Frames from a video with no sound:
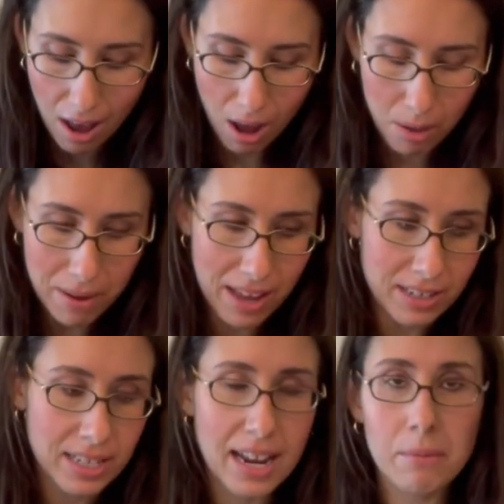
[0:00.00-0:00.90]

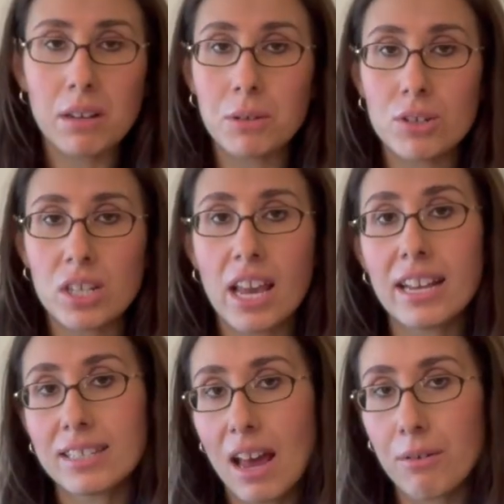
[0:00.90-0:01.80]
and today I'm gonna be using a
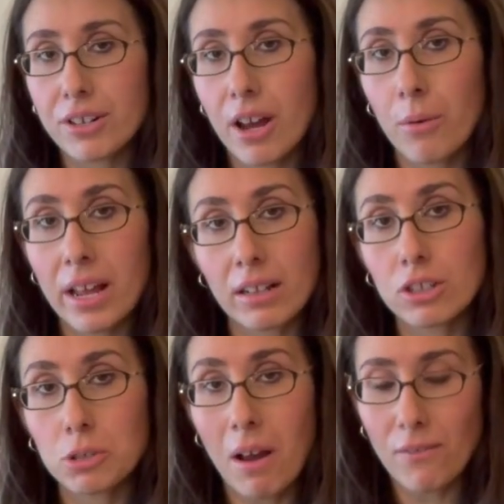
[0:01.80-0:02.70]
sourdough
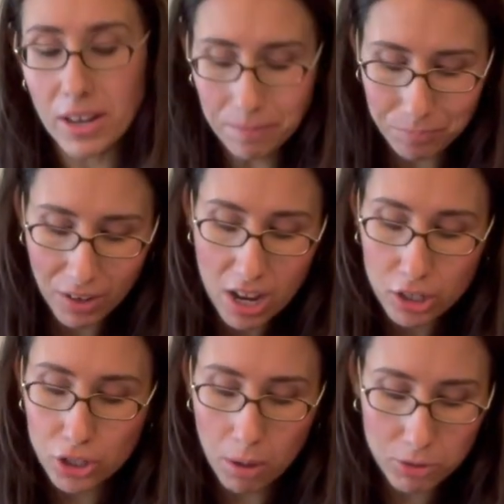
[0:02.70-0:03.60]
English muffin.
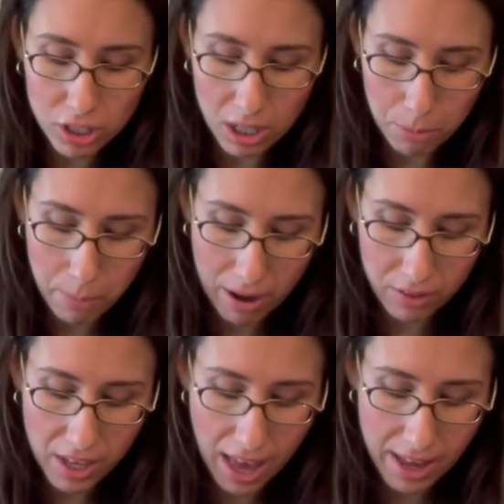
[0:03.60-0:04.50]
So I'm just gonna prepare
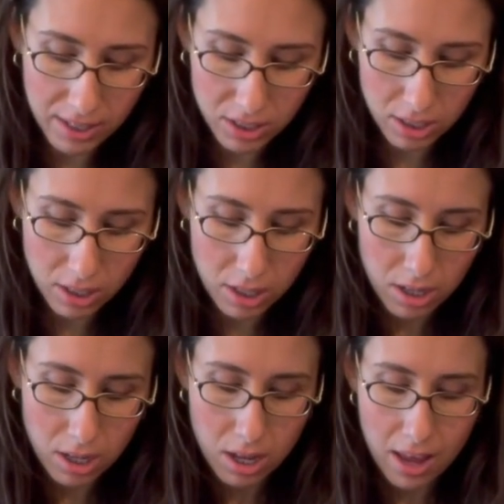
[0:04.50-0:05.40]
the eggs.
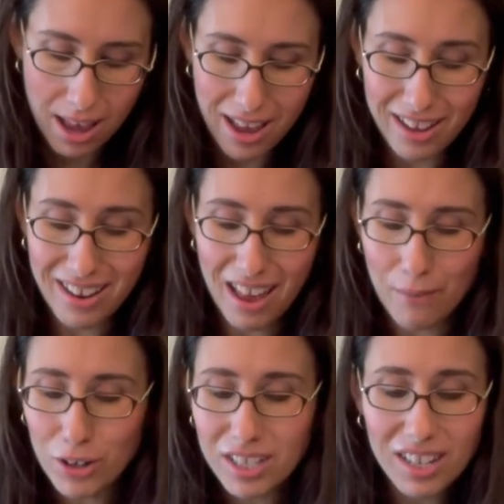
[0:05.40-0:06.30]
And
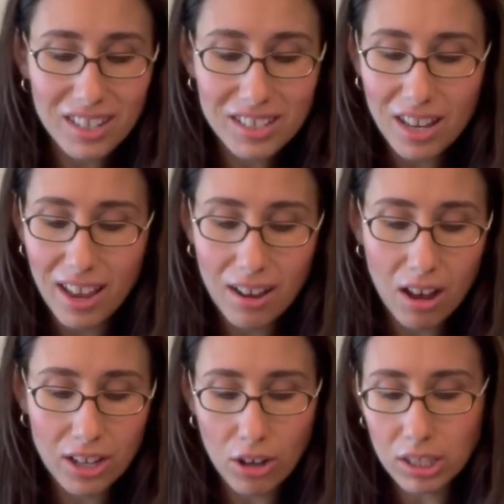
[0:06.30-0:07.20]
ever since I
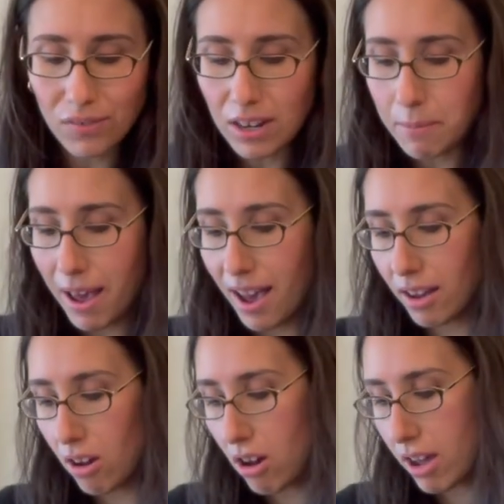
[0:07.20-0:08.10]
got y'all's
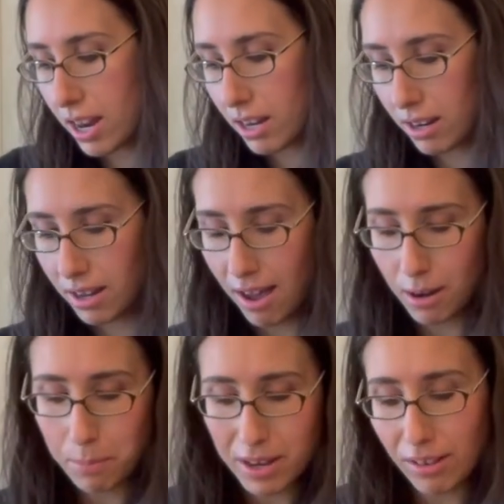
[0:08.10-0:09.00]
feedback on how to
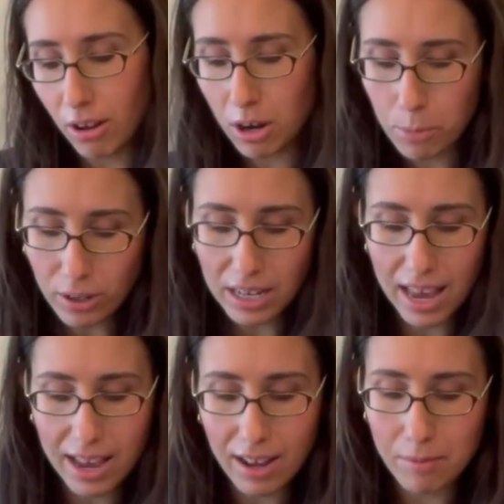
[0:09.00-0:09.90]
peel a hard-boiled
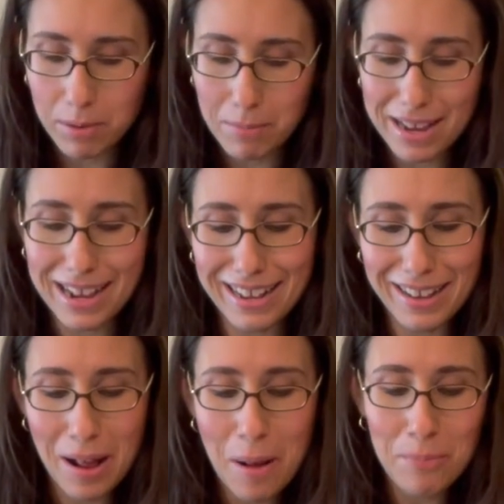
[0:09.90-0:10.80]
egg, I've been
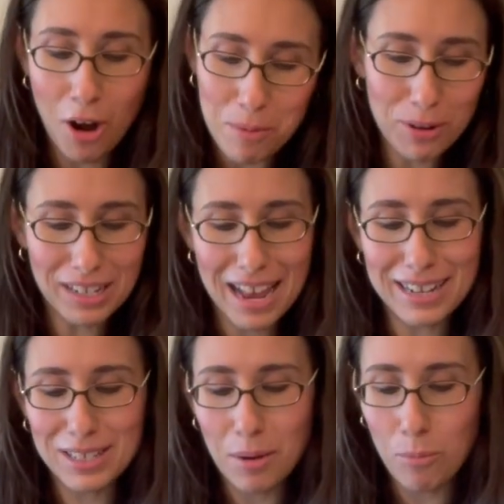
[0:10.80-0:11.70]
making hard-boiled
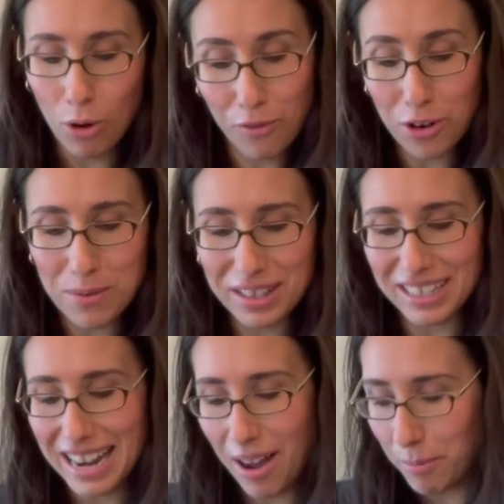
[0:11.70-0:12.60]
eggs more frequently
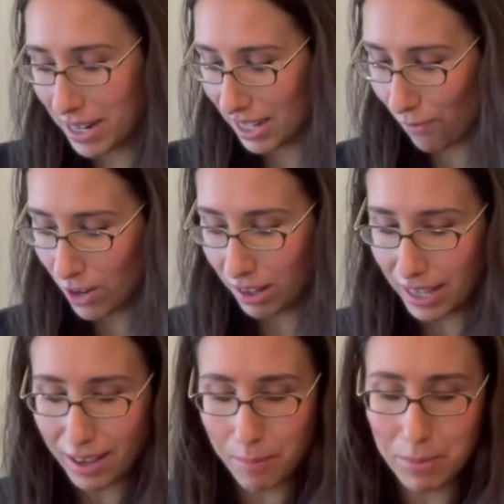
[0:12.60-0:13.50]
now because I feel
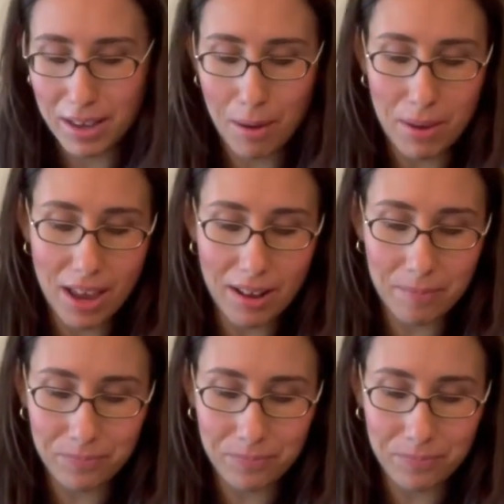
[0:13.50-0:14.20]
like I'm becoming